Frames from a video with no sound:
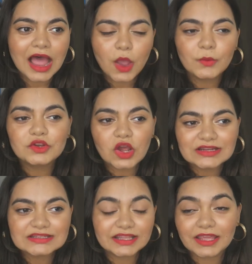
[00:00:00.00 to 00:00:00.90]
I would
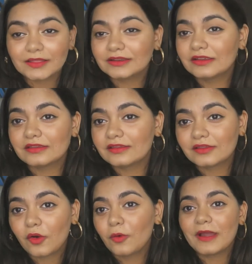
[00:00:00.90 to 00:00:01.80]
not say that this
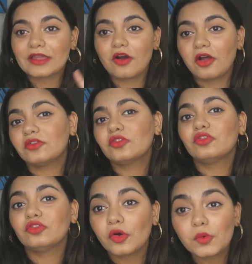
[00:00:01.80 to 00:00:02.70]
is, oh my god,
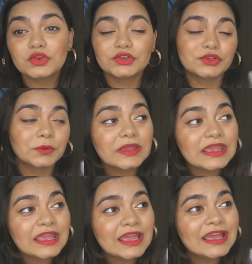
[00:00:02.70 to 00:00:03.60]
so
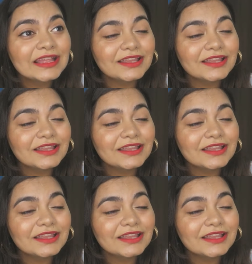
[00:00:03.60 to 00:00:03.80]
dewy.